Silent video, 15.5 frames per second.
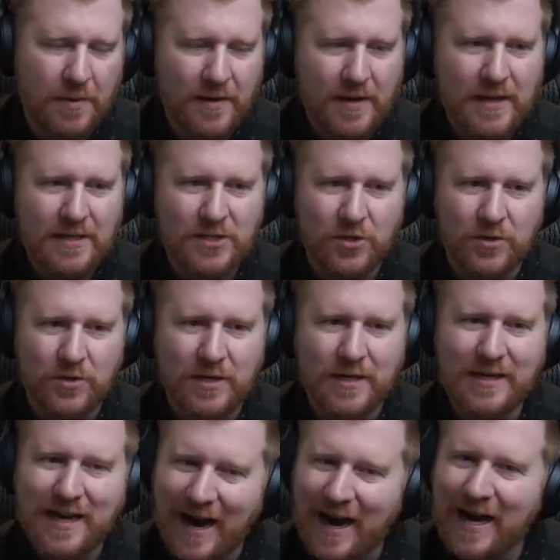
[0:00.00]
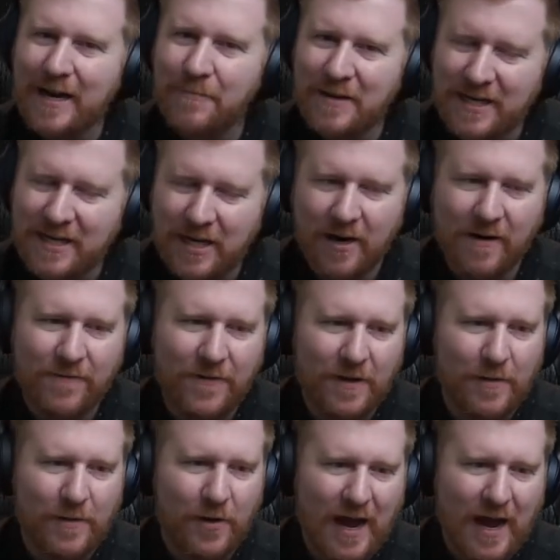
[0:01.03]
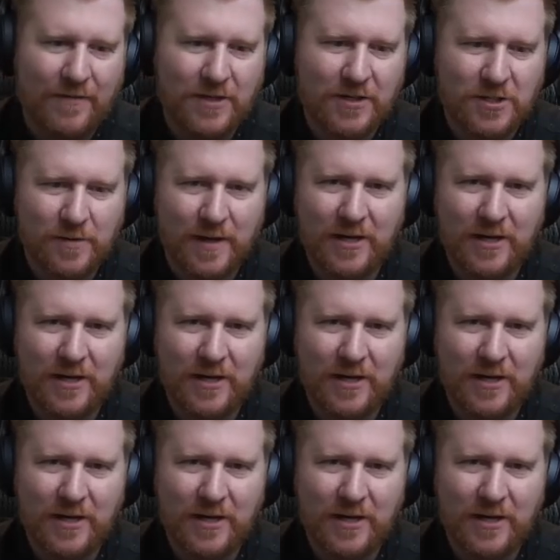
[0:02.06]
So you gotta be careful about having too many.